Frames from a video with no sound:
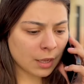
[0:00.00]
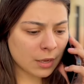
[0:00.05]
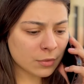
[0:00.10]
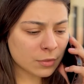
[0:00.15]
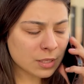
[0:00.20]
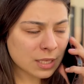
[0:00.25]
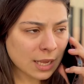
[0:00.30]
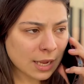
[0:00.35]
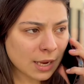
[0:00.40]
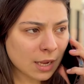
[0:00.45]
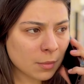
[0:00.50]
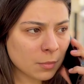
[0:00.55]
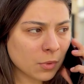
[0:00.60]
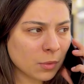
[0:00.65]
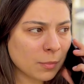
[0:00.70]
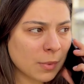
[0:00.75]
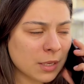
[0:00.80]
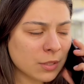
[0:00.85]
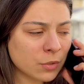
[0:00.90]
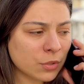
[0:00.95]
know, love,
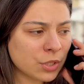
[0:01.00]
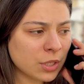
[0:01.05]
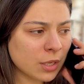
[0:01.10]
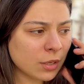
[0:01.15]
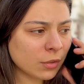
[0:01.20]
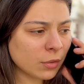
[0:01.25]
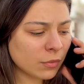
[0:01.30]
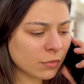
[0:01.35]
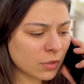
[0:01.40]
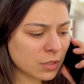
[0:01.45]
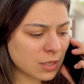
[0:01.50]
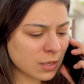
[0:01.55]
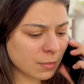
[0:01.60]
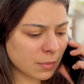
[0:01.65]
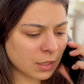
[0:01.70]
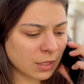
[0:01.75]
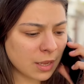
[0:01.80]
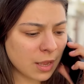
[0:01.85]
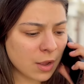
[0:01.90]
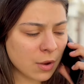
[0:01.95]
but I used the money
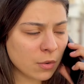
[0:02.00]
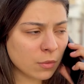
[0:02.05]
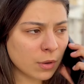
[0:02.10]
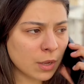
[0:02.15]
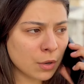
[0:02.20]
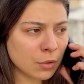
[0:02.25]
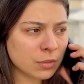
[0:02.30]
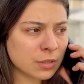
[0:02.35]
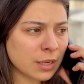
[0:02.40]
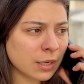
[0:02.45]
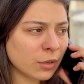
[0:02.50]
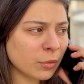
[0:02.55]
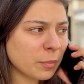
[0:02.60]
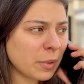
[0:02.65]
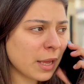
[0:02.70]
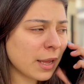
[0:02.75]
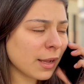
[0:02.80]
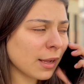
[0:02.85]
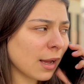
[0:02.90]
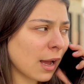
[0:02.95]
you gave me at the market.
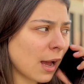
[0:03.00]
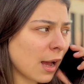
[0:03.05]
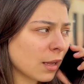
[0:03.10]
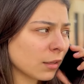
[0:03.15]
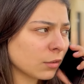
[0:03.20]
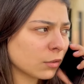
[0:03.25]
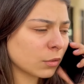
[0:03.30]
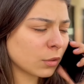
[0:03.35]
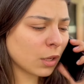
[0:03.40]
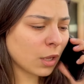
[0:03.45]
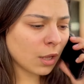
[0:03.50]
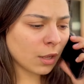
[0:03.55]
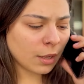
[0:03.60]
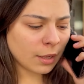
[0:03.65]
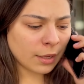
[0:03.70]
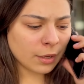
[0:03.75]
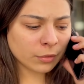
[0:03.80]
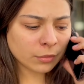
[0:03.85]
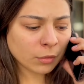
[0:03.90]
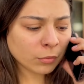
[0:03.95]
I don't
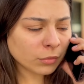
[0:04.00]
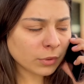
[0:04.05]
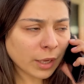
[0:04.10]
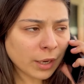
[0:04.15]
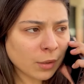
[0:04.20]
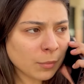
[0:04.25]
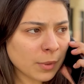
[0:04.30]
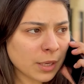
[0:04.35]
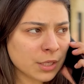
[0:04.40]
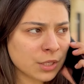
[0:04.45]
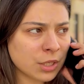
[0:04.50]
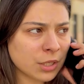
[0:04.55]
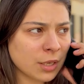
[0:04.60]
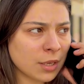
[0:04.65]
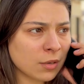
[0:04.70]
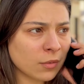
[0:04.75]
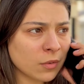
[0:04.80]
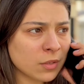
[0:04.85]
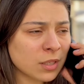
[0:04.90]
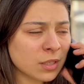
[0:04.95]
have any more money.
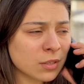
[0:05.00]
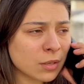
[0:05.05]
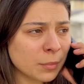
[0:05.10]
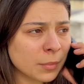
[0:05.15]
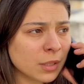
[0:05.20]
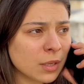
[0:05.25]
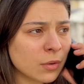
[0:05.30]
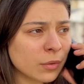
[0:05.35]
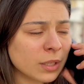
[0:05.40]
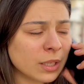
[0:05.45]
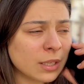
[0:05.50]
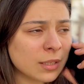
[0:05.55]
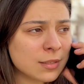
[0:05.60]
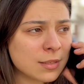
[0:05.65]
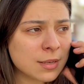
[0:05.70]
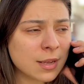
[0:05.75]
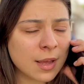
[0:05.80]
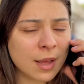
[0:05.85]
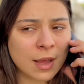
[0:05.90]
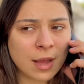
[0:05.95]
You only gave me
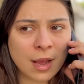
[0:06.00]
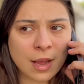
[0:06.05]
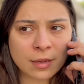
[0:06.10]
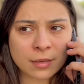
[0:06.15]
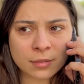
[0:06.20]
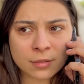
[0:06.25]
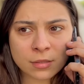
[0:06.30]
15 reis.